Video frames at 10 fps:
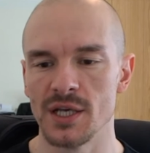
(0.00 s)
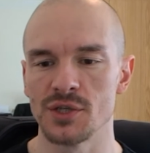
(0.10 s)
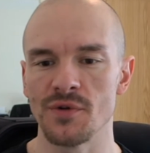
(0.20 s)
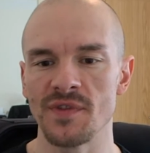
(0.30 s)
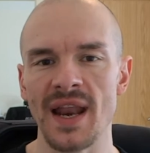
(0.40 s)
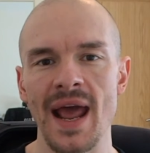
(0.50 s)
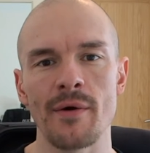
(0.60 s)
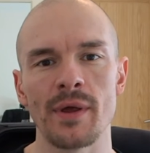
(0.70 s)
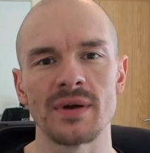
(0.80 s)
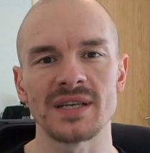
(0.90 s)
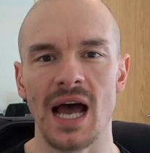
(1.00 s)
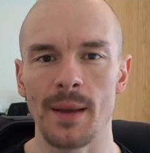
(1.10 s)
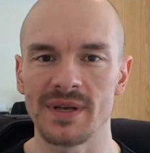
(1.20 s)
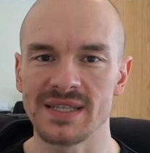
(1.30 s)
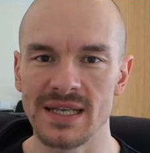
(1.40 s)
So if that area is
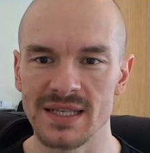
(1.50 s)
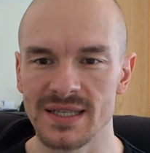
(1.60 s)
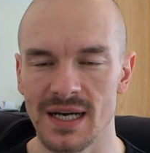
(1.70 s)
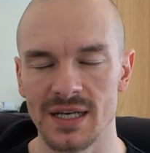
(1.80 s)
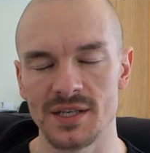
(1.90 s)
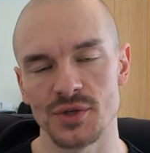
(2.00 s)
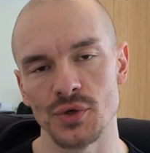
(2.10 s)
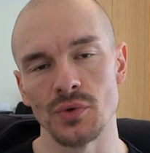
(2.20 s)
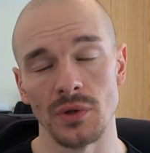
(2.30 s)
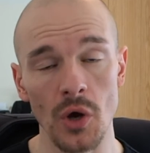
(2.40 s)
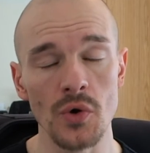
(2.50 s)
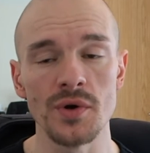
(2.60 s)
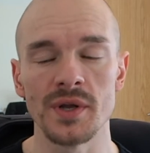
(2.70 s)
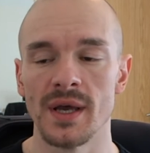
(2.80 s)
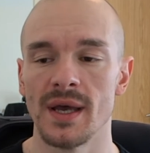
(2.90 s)
hypersensitized to
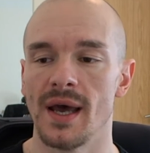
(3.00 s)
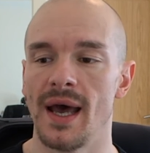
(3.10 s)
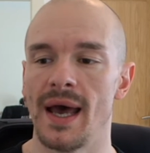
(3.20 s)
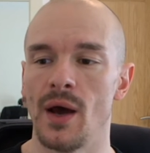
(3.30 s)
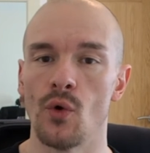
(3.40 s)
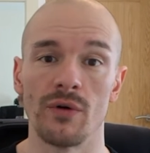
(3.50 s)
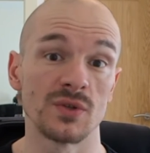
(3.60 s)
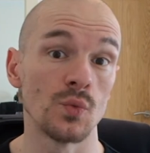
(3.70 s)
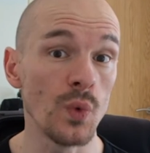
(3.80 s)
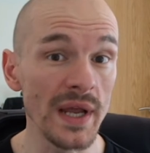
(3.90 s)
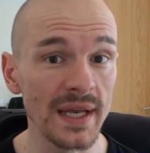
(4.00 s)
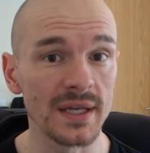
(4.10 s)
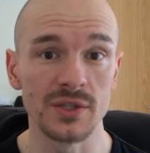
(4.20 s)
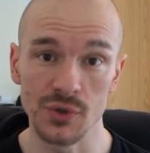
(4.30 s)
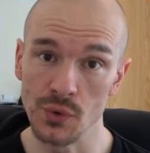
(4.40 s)
load, or it's
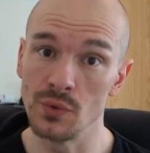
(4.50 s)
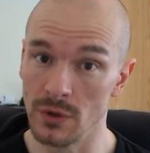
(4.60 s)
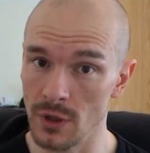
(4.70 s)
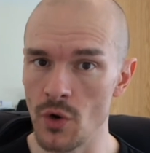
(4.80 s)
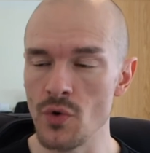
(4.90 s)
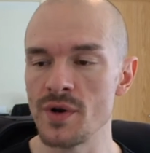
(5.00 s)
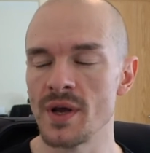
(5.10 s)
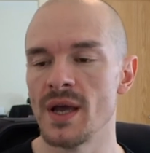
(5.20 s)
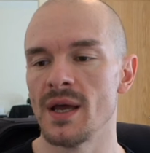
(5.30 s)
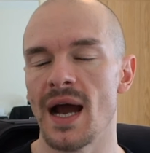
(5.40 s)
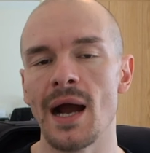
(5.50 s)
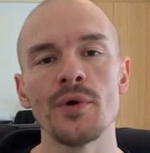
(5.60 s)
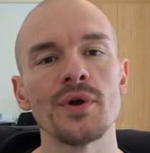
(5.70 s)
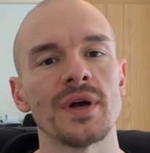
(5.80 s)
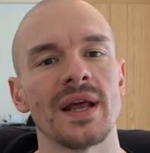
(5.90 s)
weak to load, how
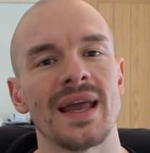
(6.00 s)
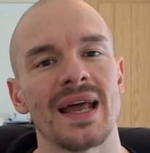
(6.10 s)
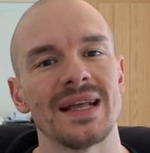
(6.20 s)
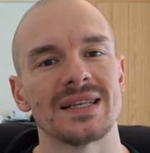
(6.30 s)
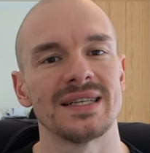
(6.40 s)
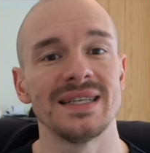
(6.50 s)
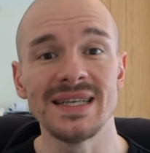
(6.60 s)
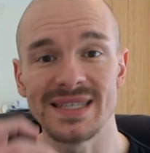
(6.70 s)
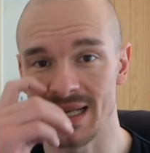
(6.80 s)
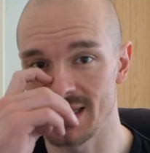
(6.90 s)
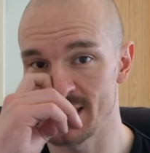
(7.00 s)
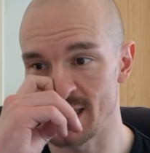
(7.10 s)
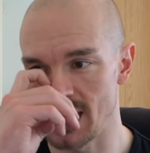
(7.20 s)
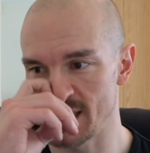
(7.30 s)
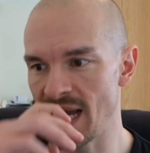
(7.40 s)
are you going to get it to
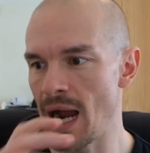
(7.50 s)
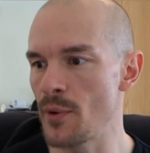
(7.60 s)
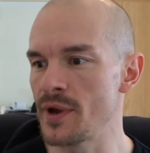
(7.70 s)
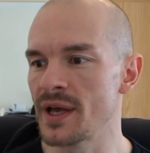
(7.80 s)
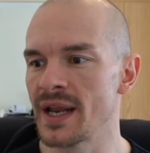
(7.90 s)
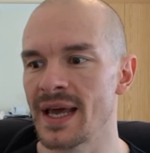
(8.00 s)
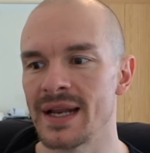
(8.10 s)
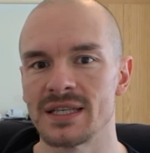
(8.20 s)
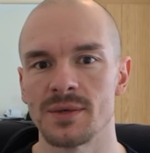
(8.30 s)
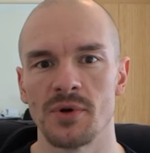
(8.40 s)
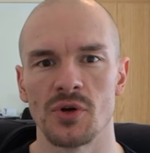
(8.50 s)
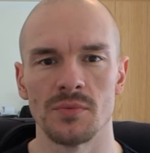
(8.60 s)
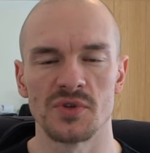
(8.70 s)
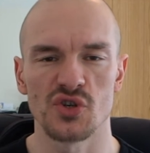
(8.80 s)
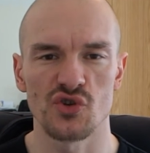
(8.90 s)
desensitize? How are you going to get it to
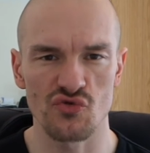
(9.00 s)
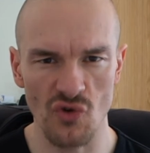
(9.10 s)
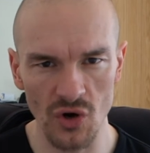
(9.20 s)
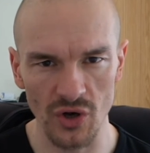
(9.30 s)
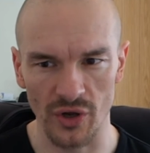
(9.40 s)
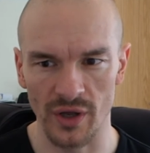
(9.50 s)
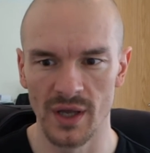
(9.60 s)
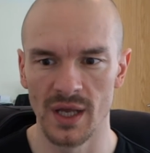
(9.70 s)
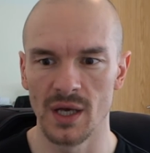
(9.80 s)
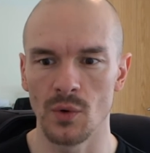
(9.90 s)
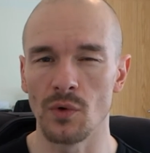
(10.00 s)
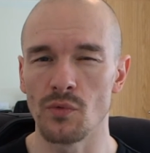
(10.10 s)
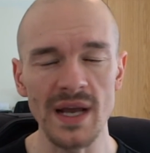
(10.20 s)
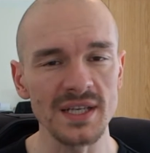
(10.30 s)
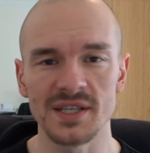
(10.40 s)
become stronger? Well,
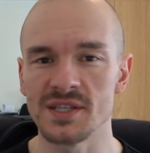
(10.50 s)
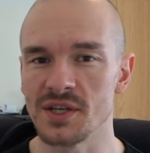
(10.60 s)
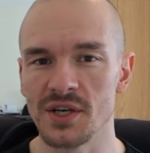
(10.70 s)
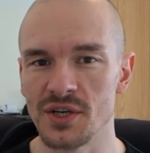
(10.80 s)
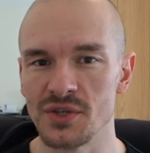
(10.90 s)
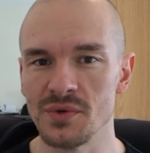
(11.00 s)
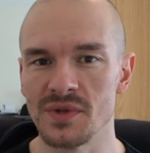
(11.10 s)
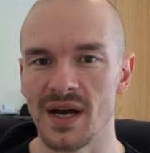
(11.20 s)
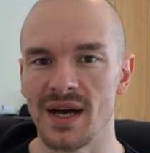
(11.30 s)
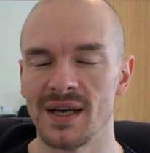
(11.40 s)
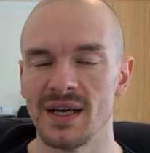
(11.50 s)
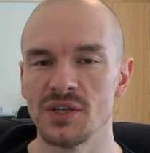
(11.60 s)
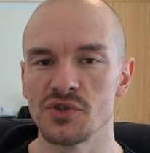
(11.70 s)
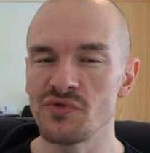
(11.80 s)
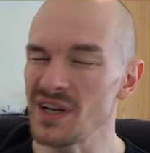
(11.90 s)
rest isn't going to do that.
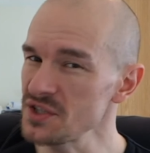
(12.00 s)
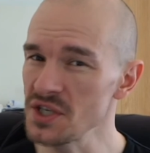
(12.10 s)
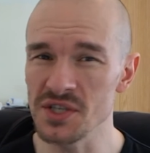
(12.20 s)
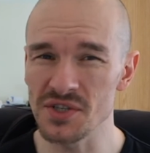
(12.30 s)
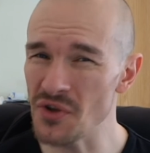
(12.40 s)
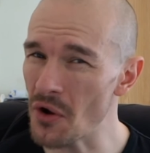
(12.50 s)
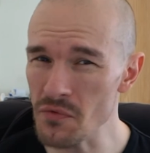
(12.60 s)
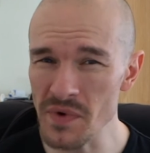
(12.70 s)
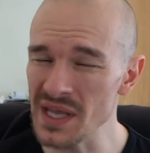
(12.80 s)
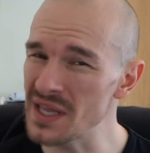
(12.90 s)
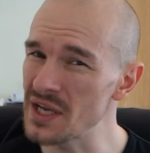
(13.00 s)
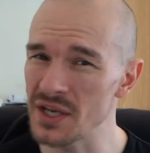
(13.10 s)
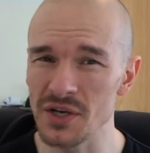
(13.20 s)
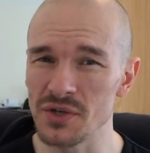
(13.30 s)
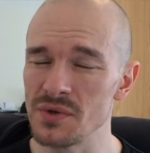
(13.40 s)
Stretching's not really
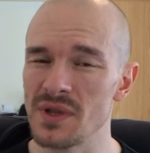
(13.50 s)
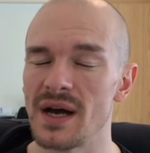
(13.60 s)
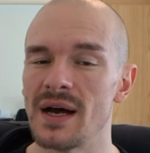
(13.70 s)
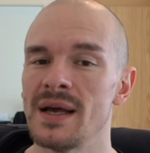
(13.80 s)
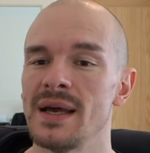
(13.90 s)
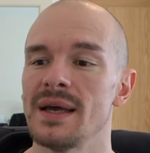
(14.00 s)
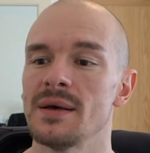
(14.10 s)
going to do that.